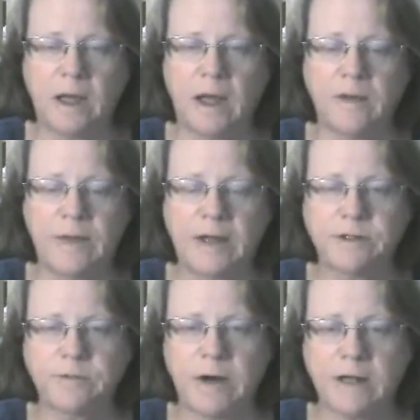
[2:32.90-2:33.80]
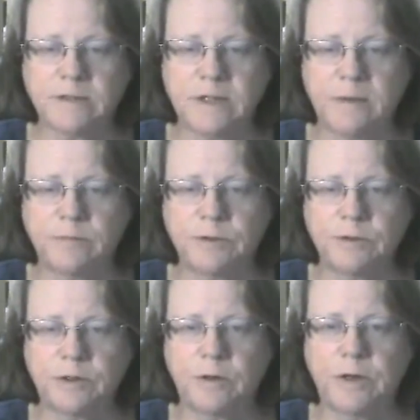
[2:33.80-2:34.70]
and that directs them to
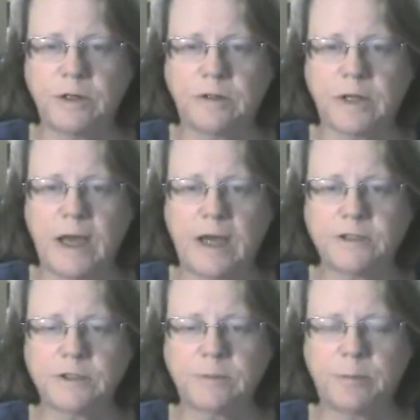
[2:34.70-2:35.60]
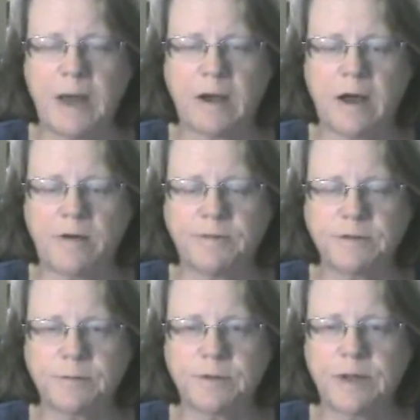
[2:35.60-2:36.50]
the Kringle Cash back
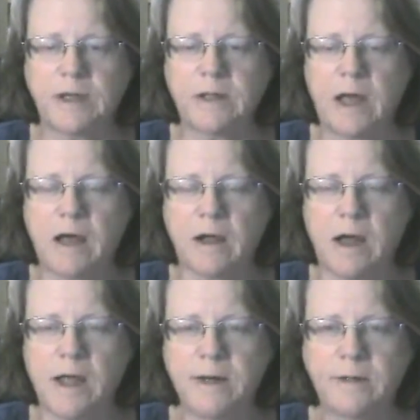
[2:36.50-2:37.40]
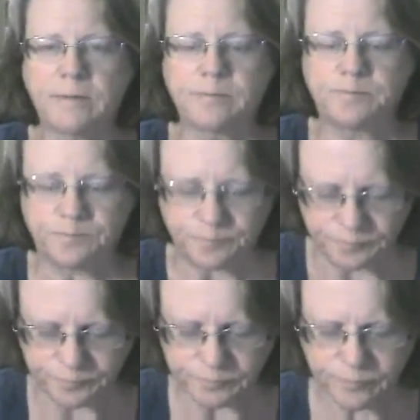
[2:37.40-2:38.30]
office where they log on
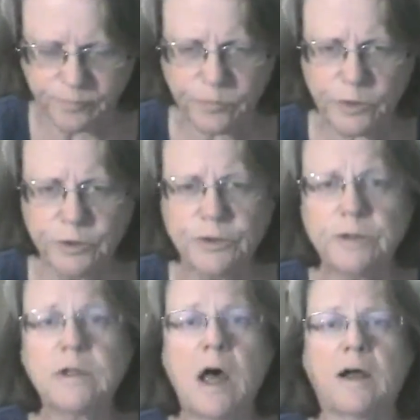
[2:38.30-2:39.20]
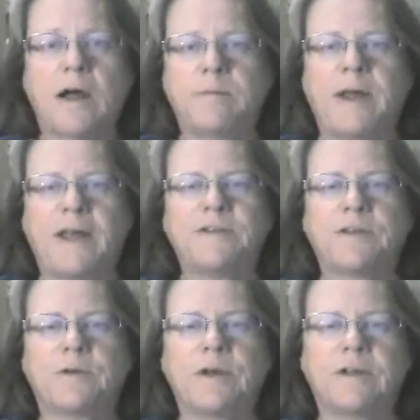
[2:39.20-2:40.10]
to the log-on page for
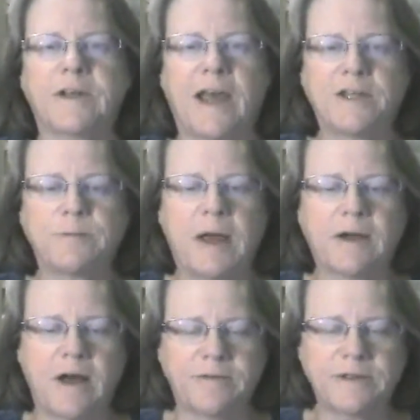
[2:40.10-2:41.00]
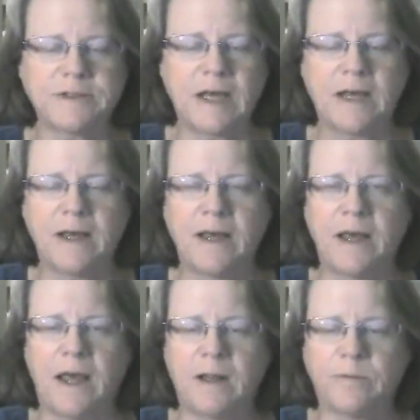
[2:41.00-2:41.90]
the Kringle Cash back office.
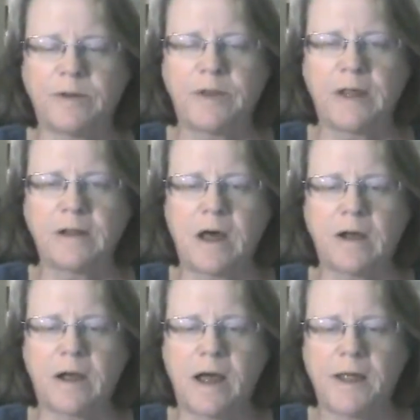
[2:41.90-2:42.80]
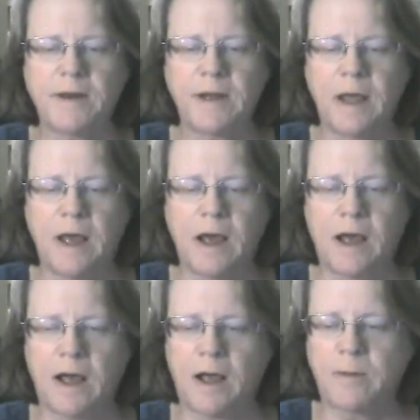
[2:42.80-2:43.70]
And when they log on,
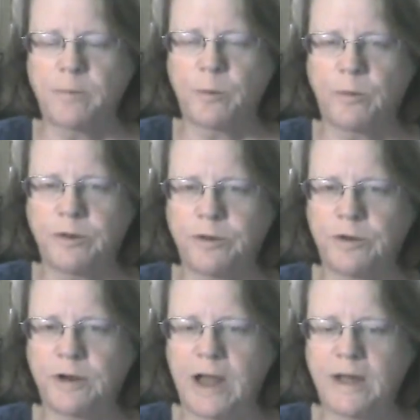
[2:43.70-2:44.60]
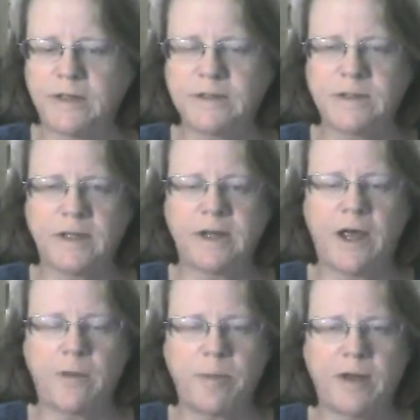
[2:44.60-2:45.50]
with your guidance and
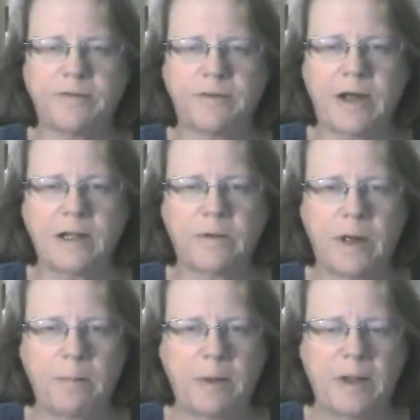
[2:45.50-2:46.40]
help and follow-up,